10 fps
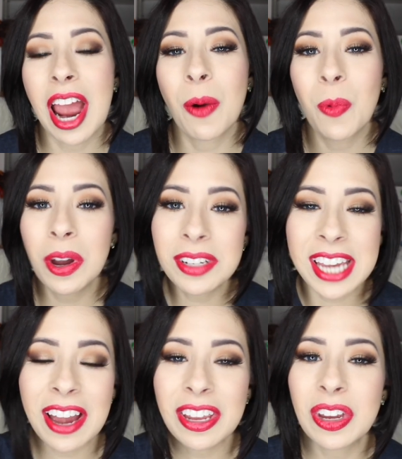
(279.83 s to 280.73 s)
I will
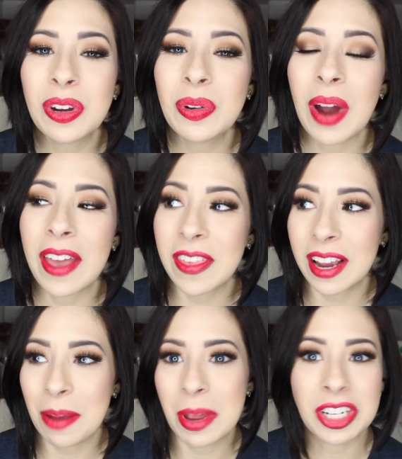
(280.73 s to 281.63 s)
tell you, I
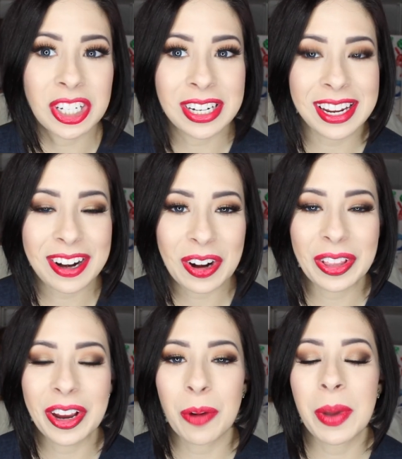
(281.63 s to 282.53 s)
think I mentioned it
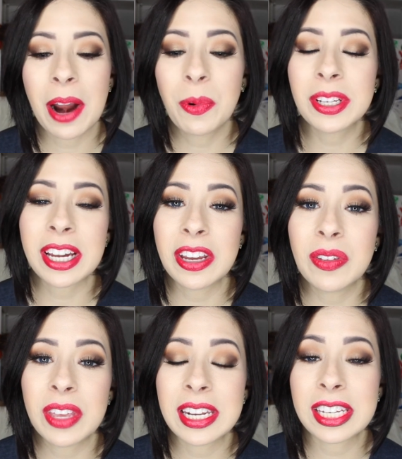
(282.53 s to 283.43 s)
earlier, but I will tell
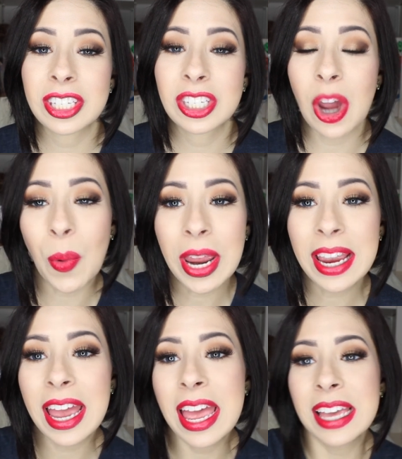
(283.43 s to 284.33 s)
you that
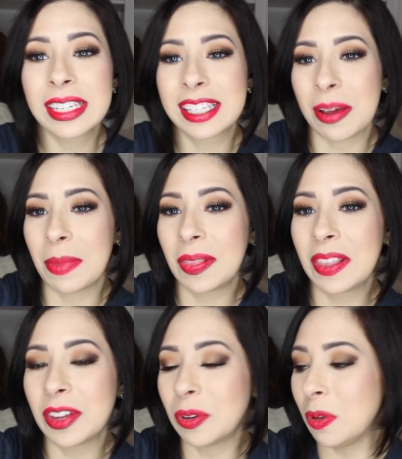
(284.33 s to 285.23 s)
sewing
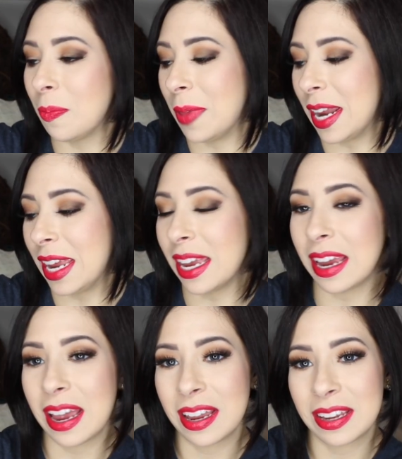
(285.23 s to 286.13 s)
some little
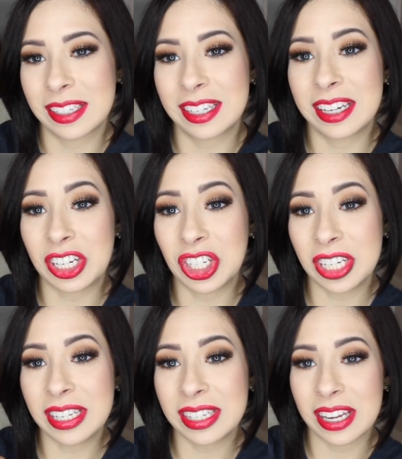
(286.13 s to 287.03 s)
bitty
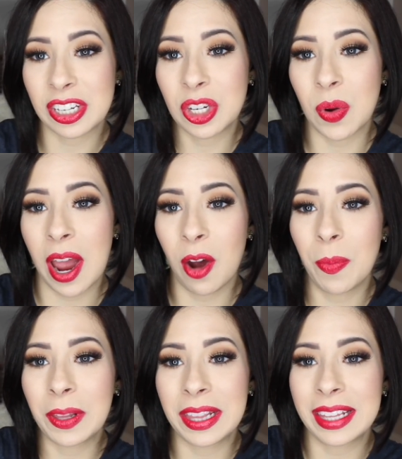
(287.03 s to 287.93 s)
stitches to
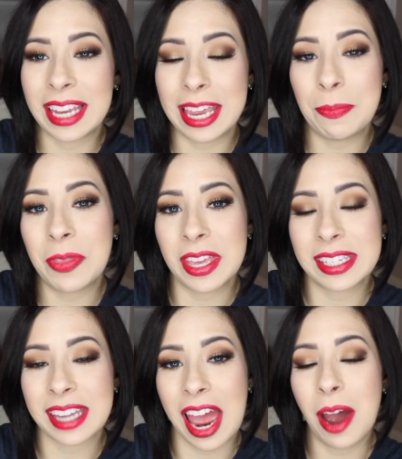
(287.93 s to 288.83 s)
help keep
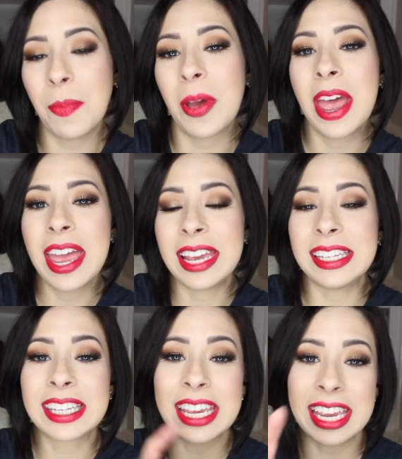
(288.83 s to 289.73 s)
this up
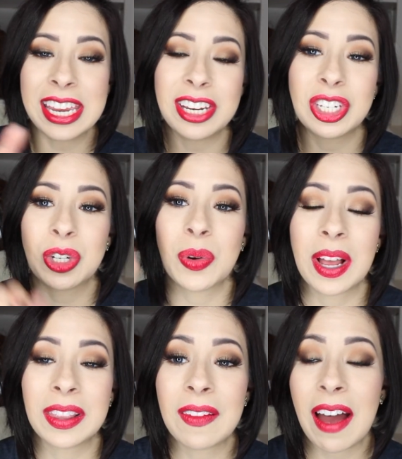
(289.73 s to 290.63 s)
is key to
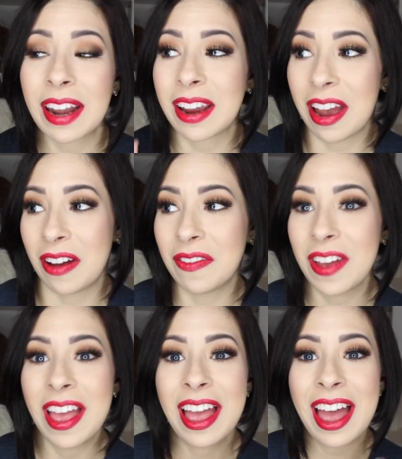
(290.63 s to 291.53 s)
a lot of
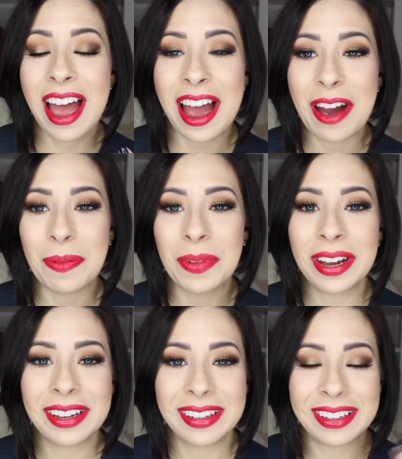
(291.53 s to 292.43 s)
um,